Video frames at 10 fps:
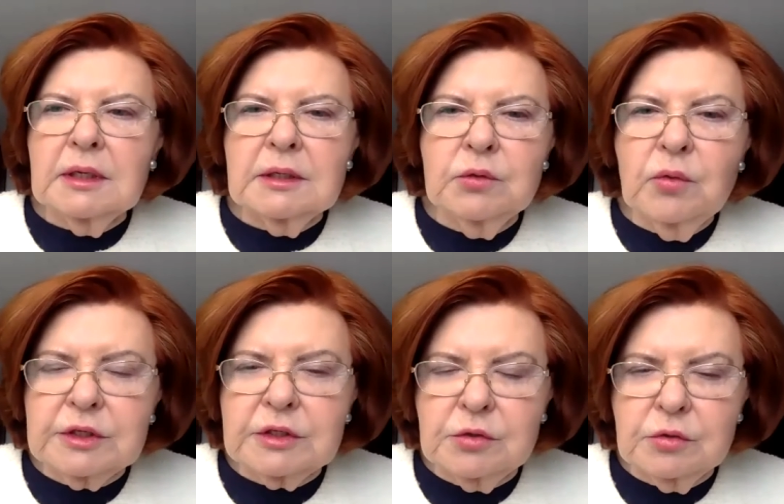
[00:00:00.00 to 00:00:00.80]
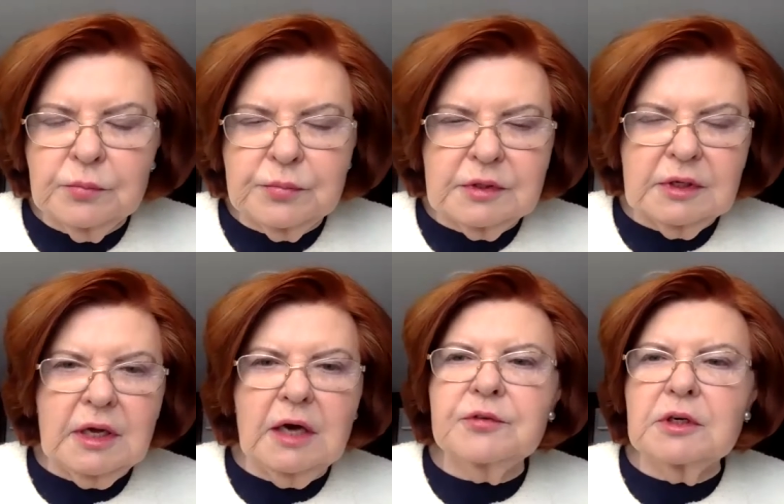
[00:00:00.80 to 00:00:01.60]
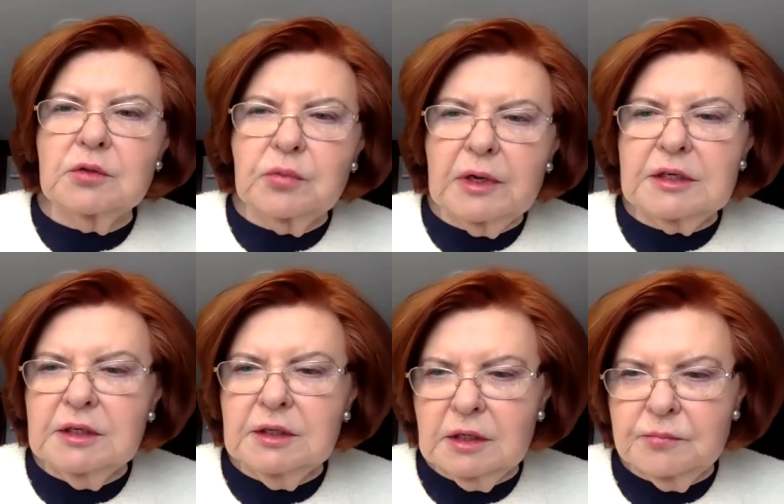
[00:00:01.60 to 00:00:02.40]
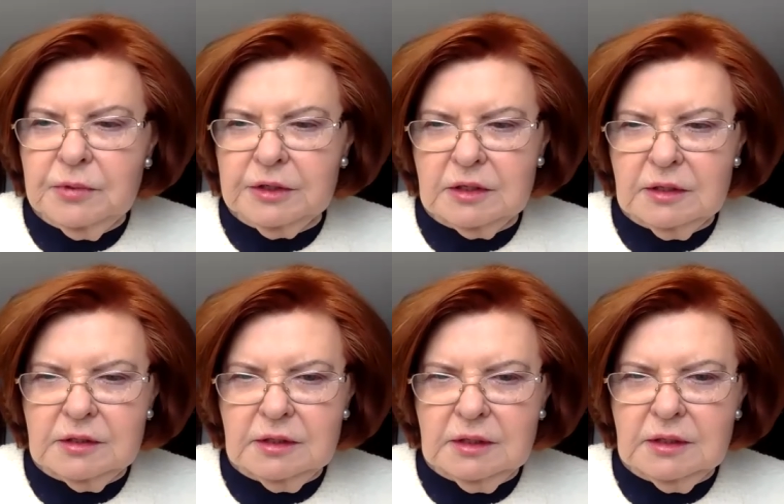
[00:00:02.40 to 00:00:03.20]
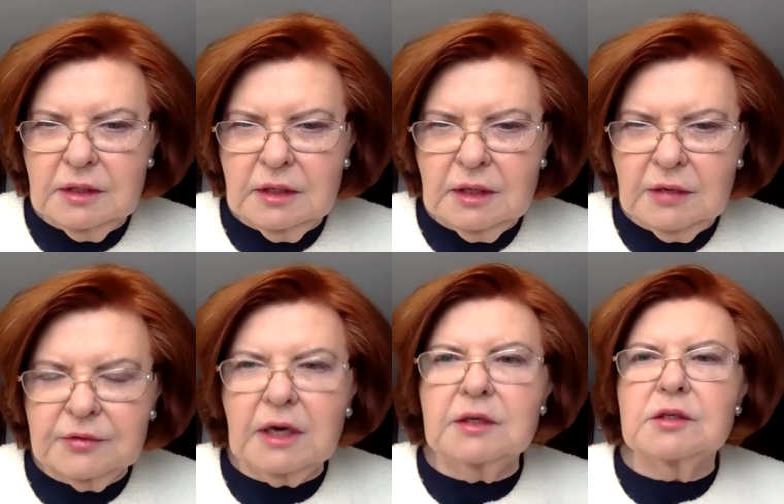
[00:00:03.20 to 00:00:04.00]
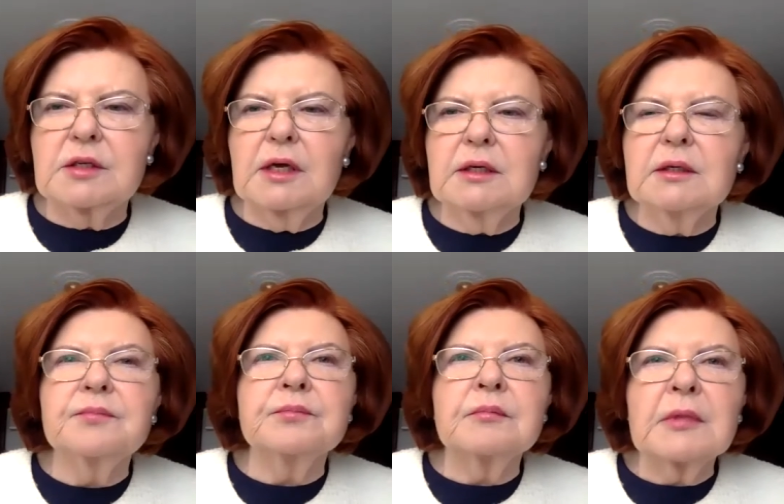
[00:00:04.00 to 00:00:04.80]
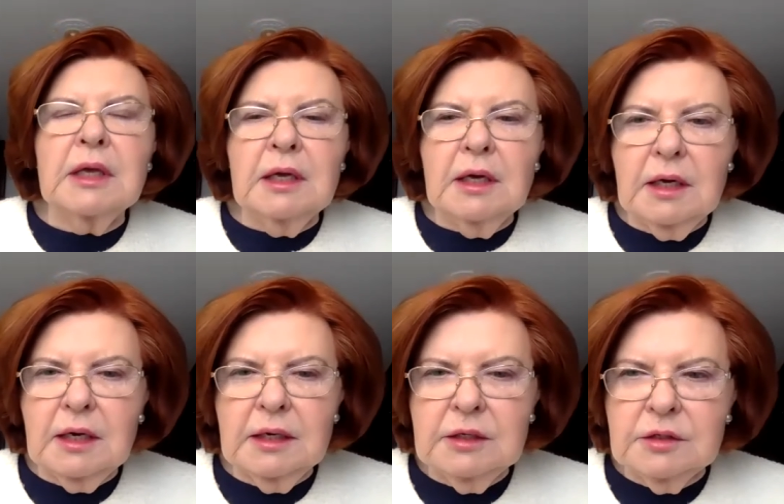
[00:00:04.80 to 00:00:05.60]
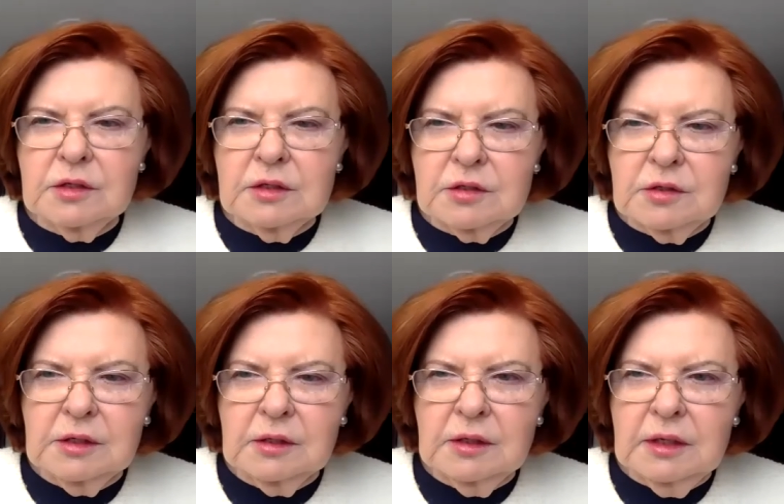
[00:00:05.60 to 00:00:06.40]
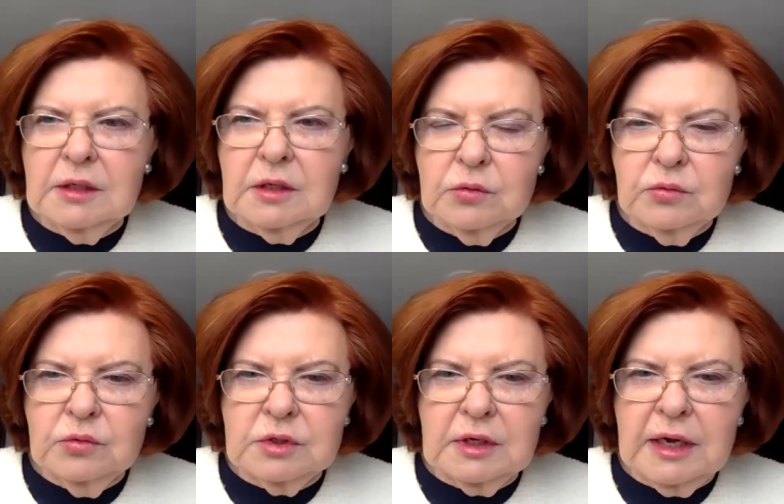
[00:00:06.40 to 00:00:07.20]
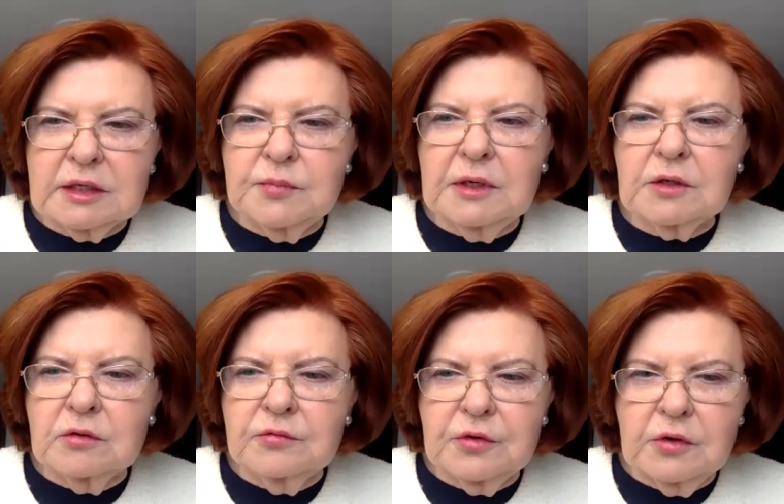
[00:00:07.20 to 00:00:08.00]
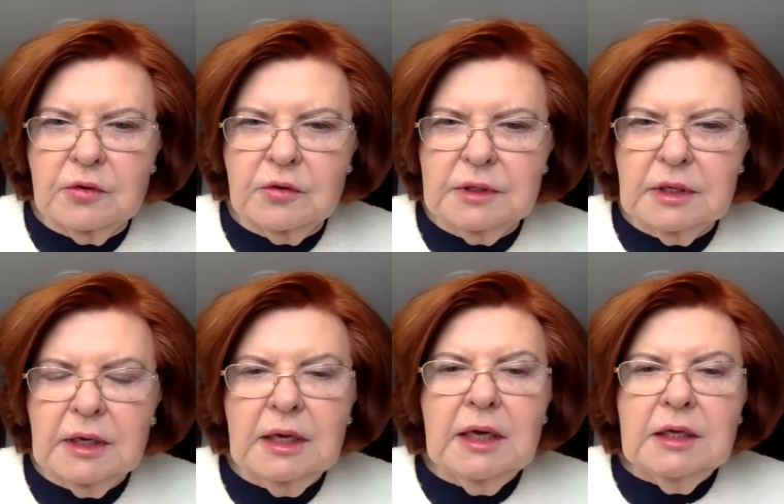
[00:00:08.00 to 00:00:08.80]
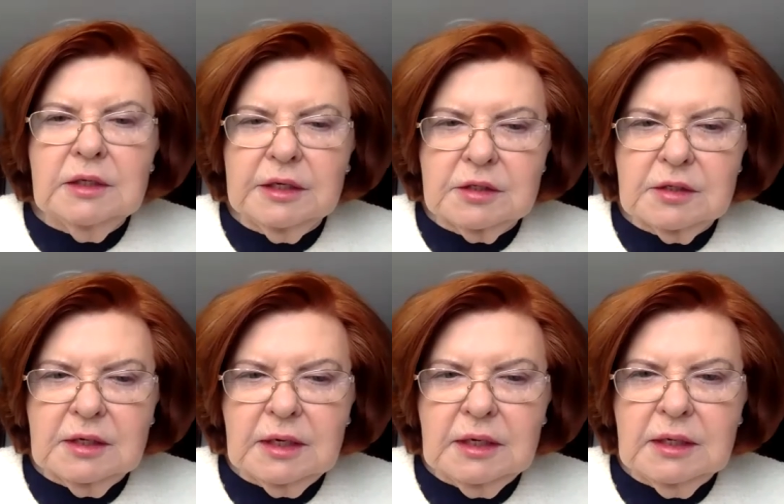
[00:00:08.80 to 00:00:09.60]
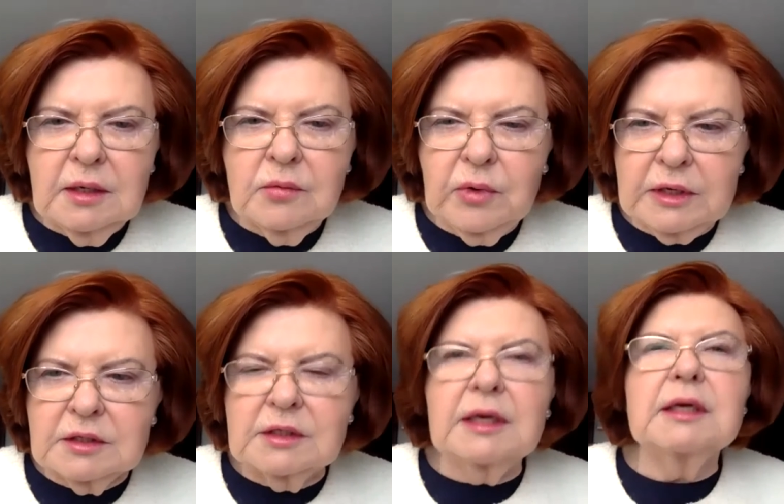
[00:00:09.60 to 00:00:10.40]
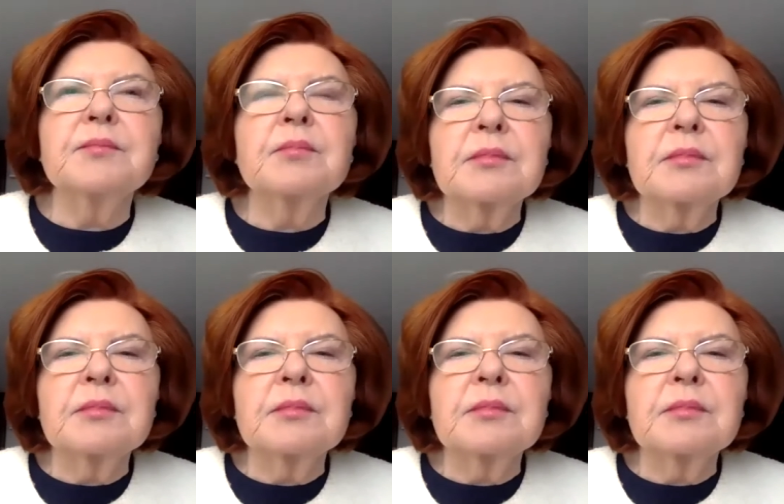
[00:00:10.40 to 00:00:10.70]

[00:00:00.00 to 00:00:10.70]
US troops after a 20-year presence in Afghanistan is still in the news and has been confirmed. Yesterday, Wednesday,